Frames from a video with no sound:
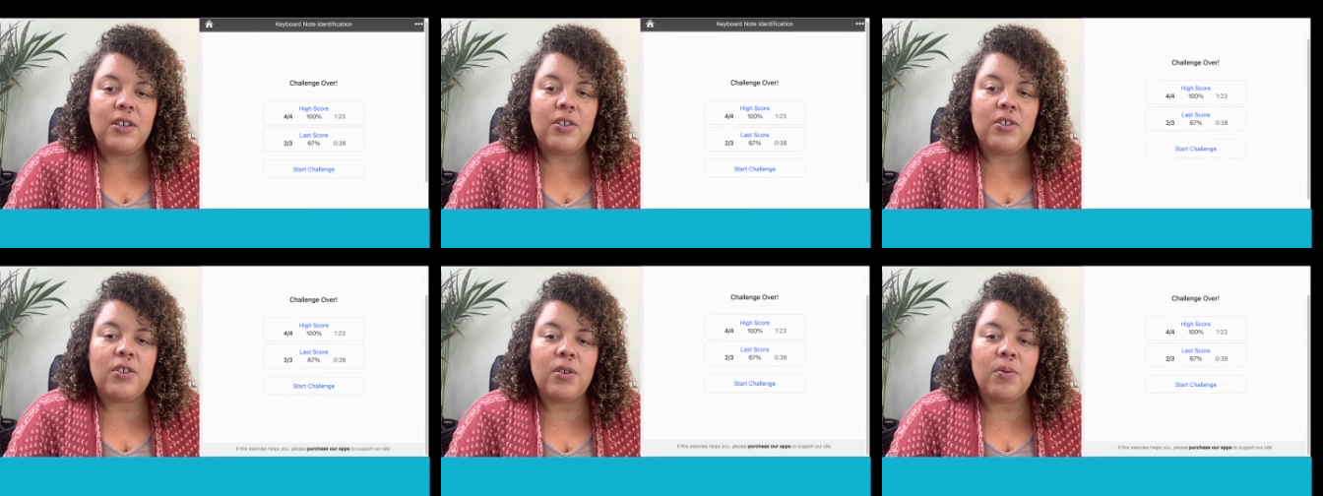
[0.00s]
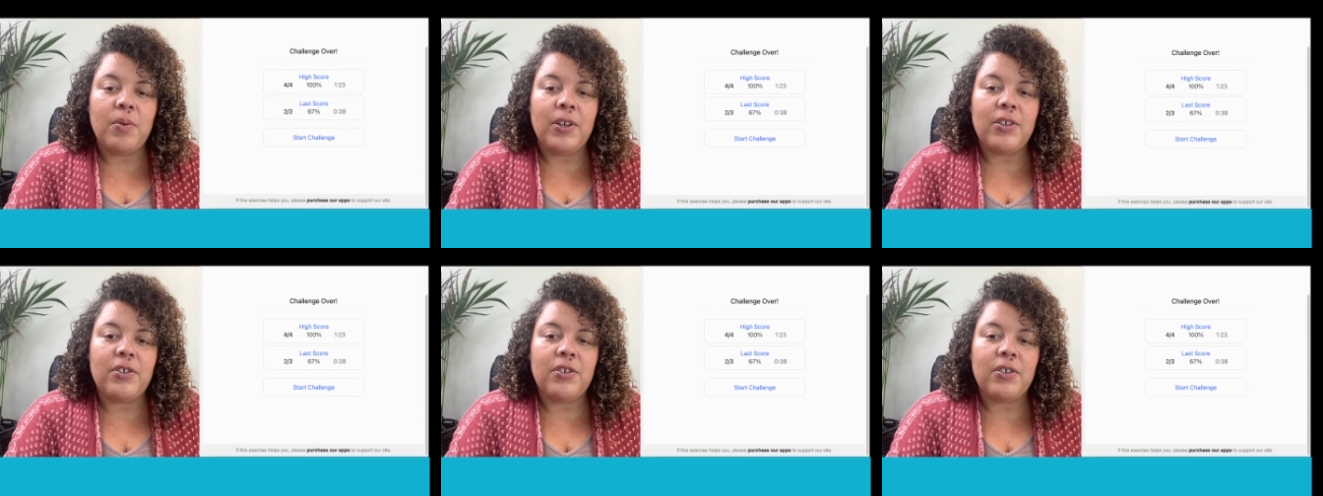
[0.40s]
So
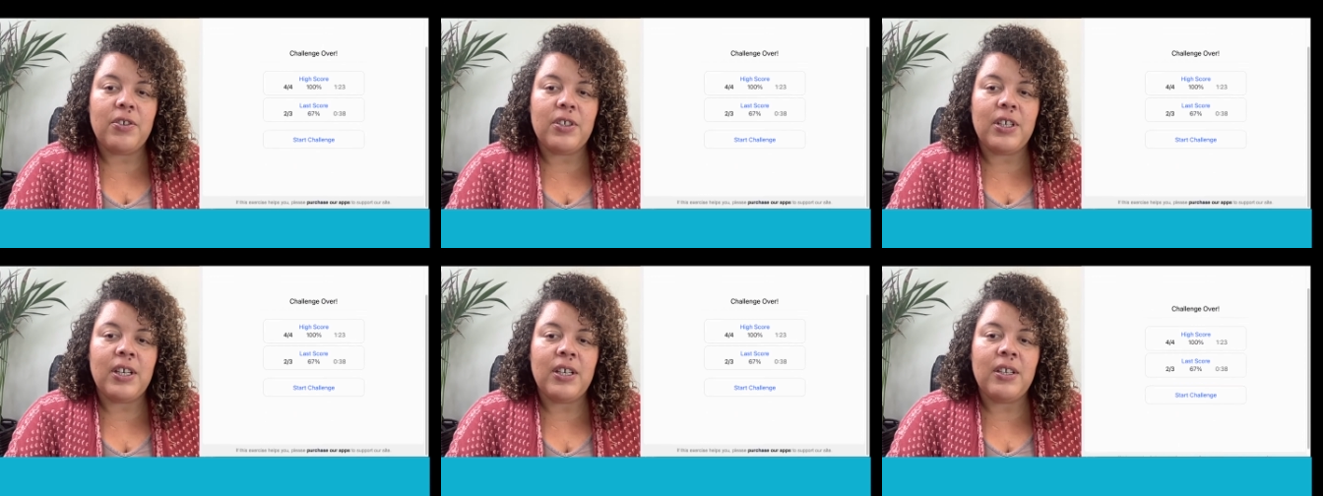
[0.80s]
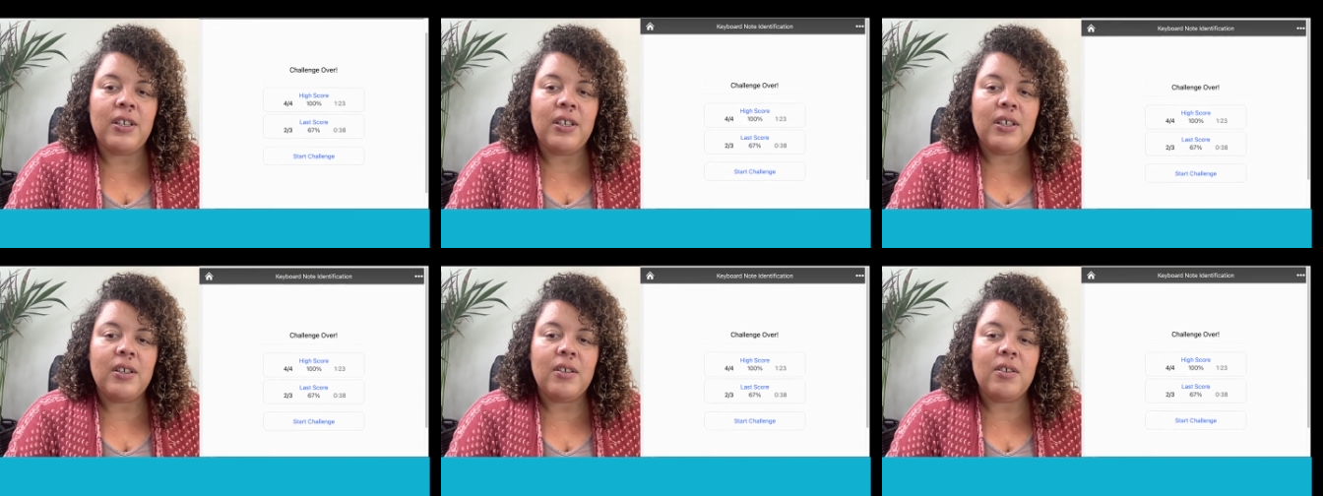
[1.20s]
once you're done,
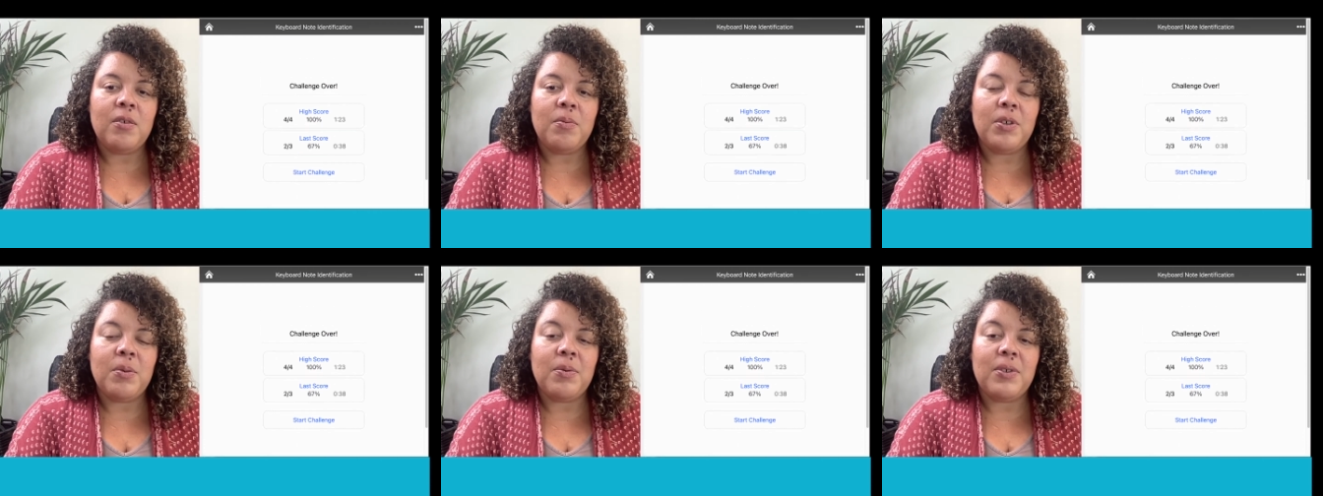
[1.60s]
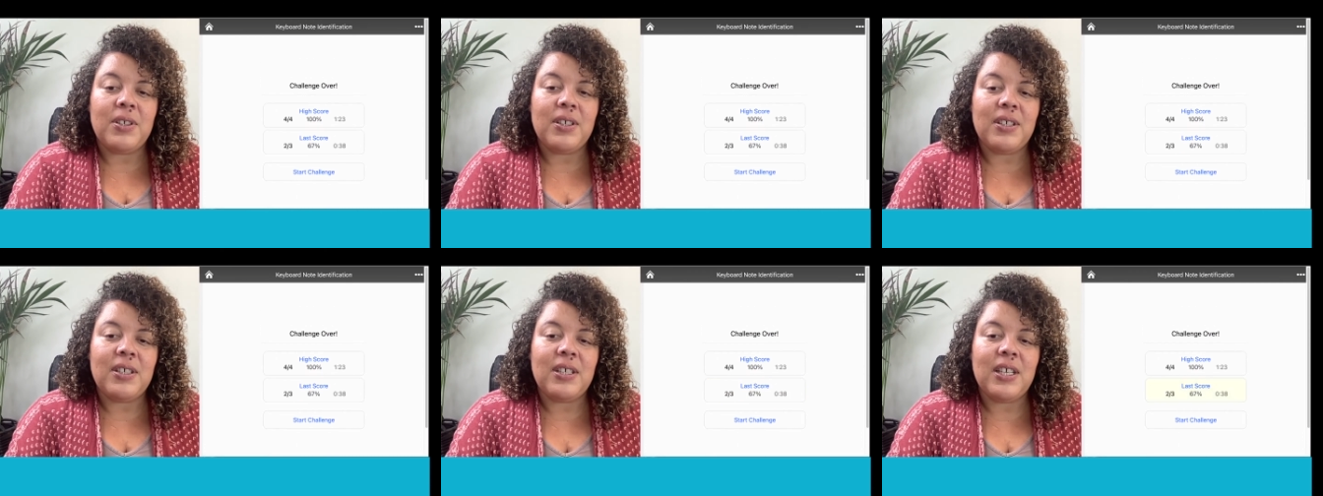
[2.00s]
you'll be able
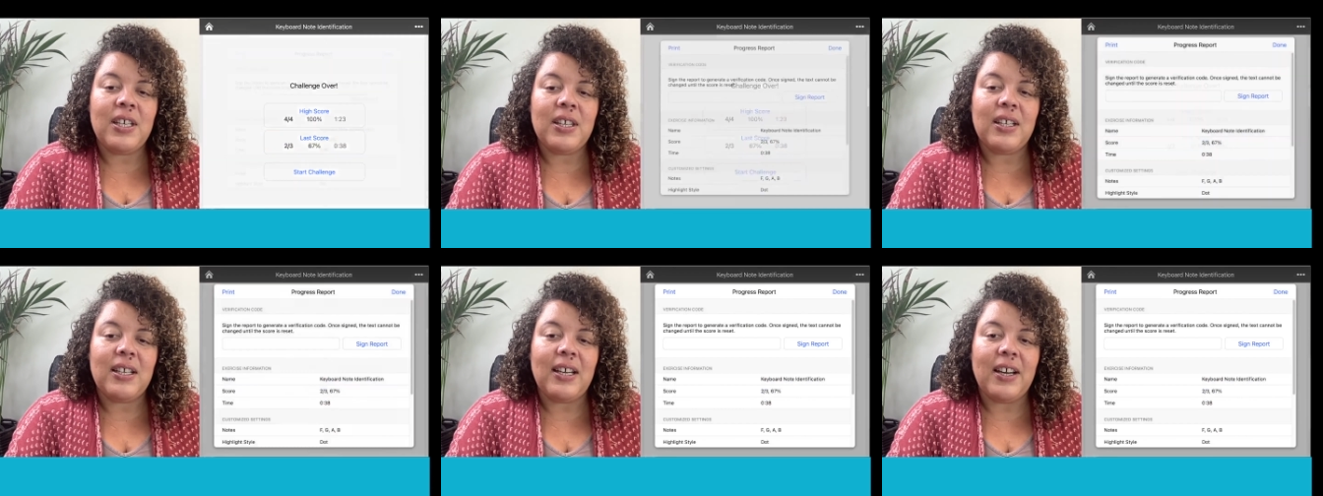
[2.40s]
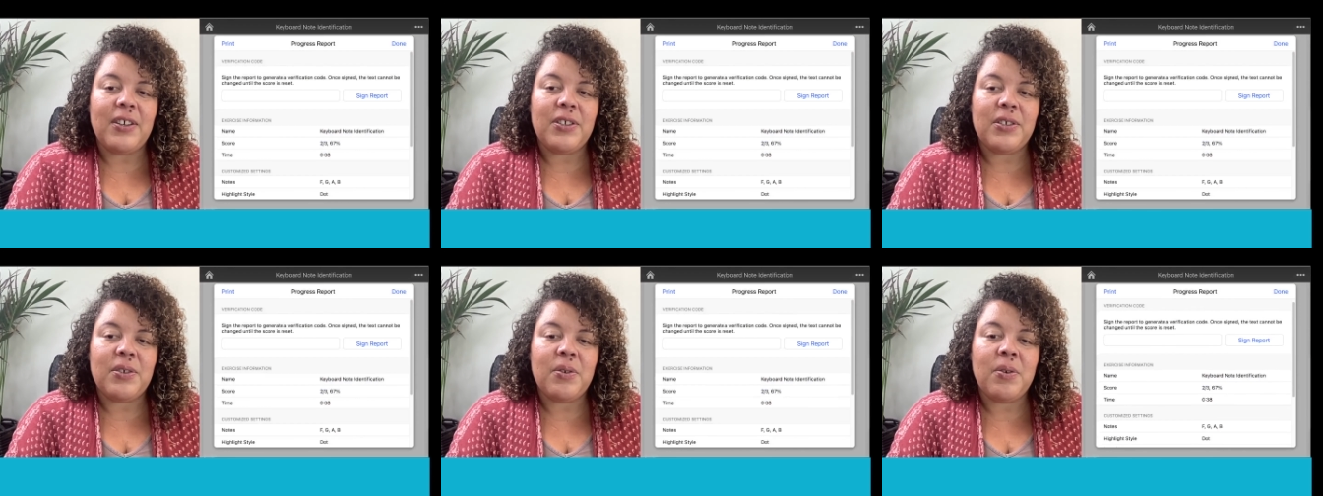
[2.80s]
to see the
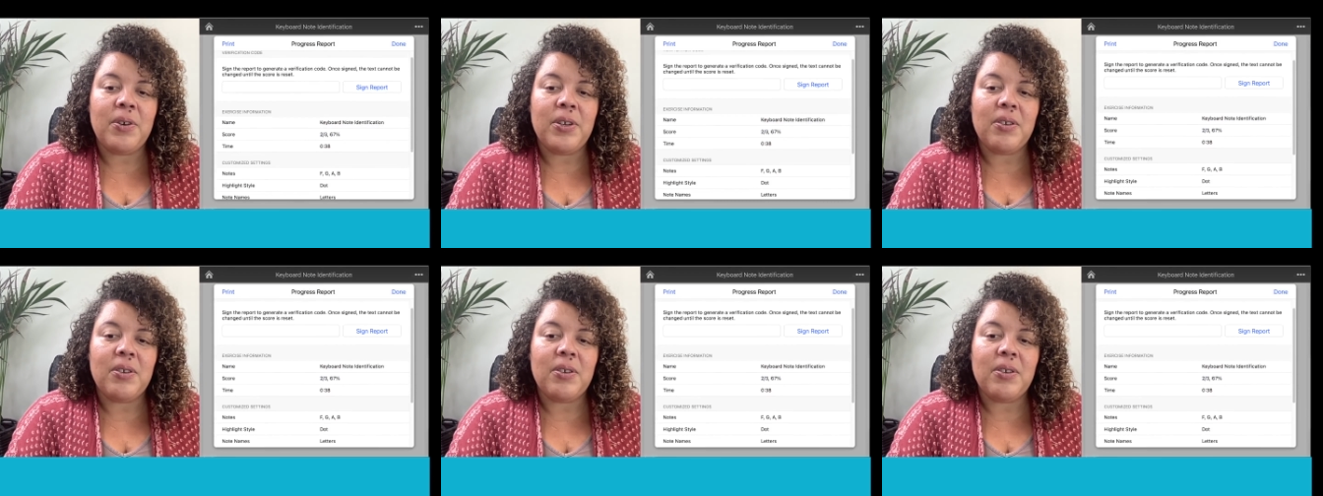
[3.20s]
last score.